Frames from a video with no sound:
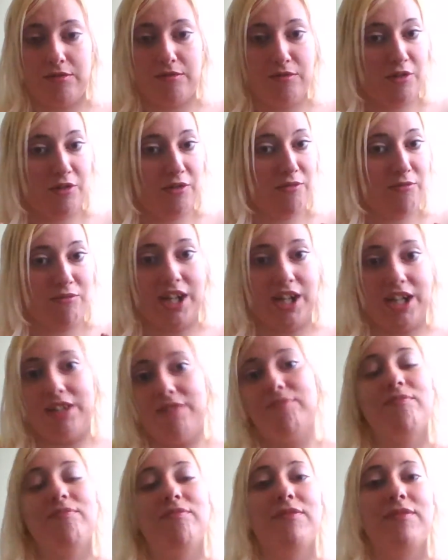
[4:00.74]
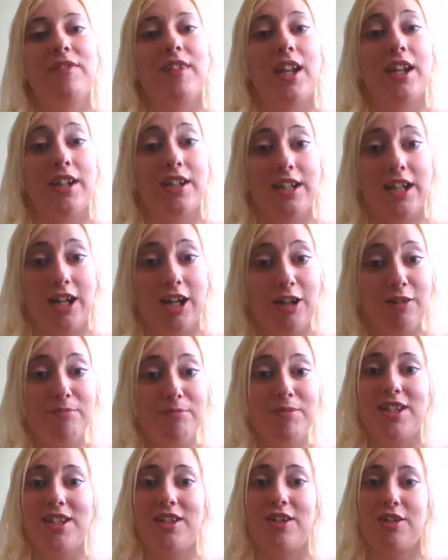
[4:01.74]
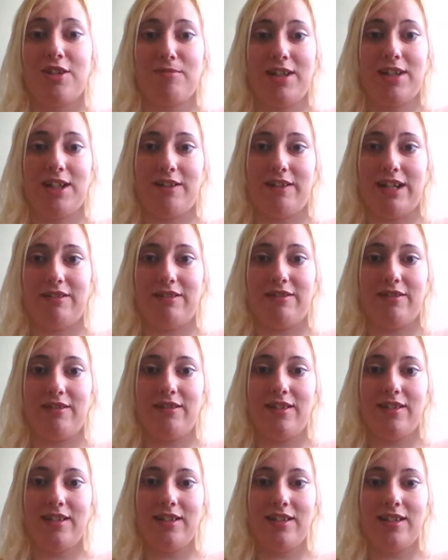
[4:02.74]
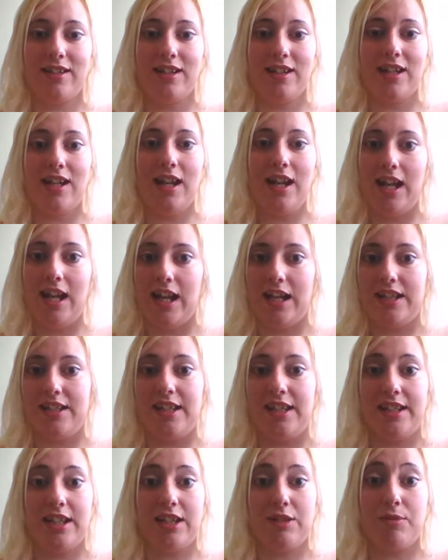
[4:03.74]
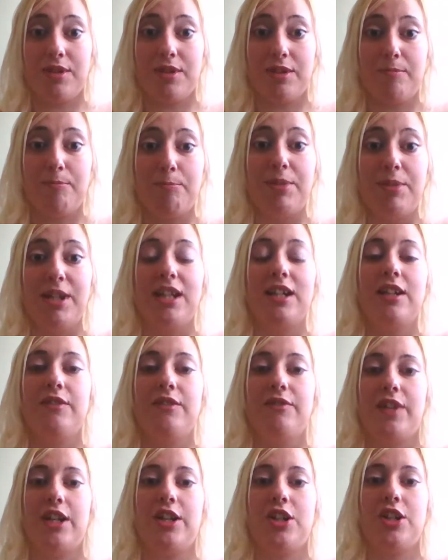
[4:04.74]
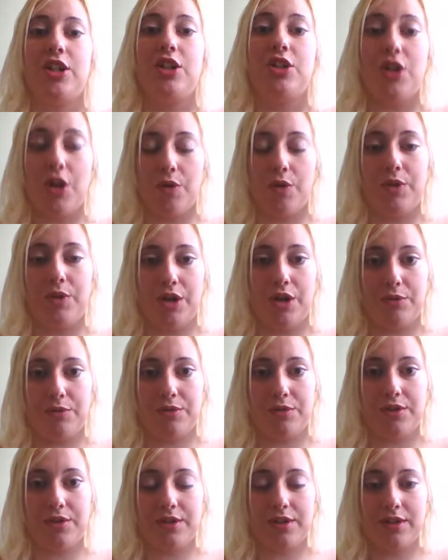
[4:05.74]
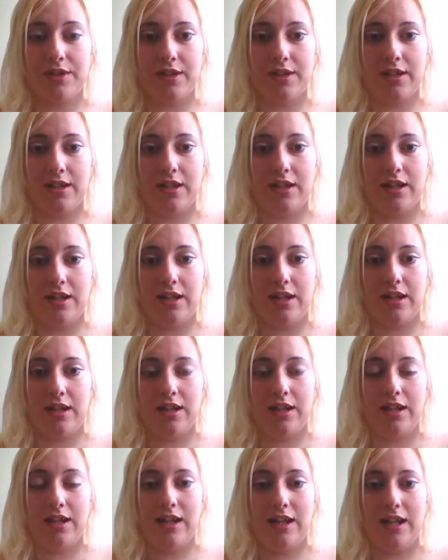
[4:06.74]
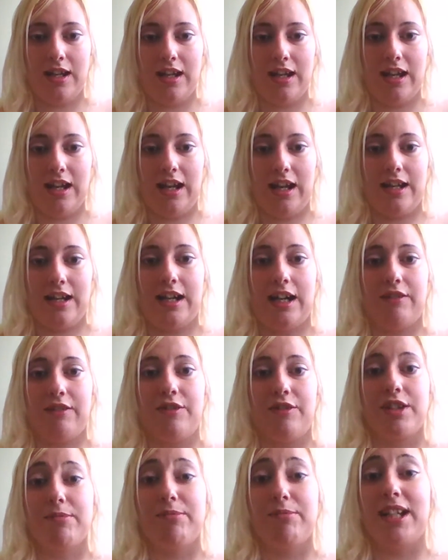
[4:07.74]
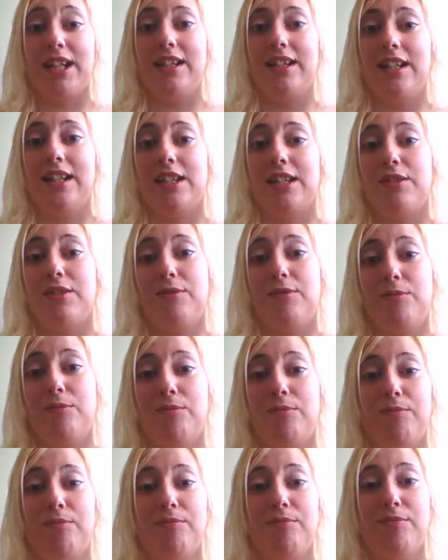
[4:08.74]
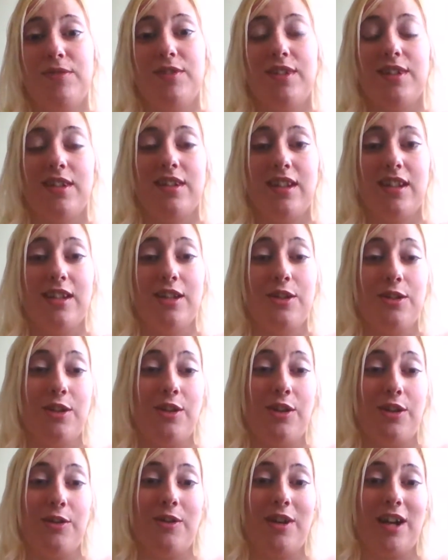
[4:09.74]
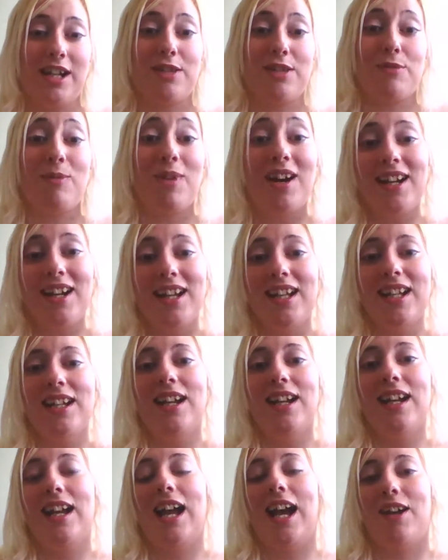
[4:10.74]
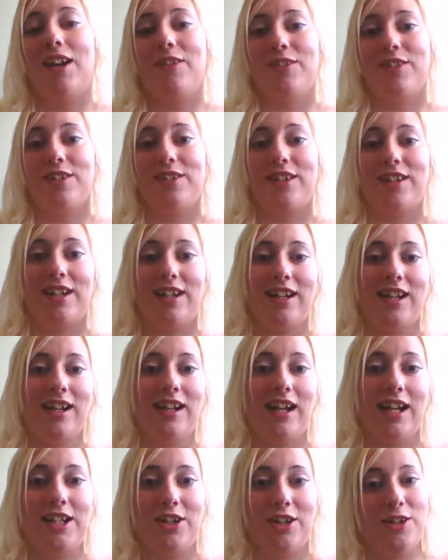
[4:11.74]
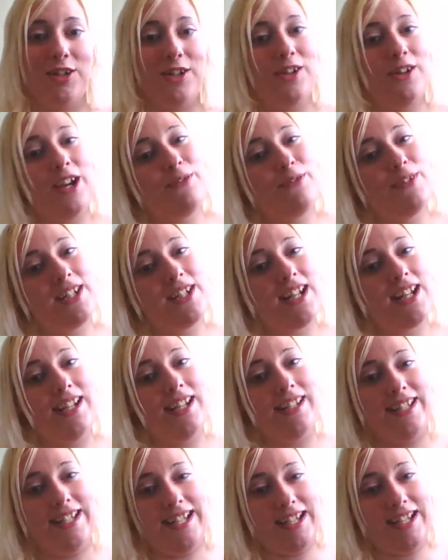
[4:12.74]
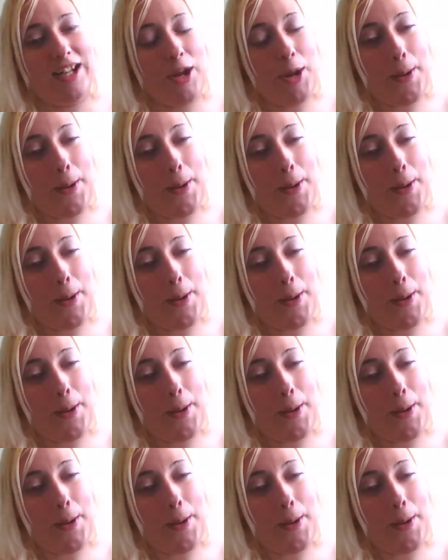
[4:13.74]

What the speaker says: thought, right, I'm going to help this cosplayer out, as this is one of the big convention no-nos. And I will explain this to you guys why after I tell you what I did.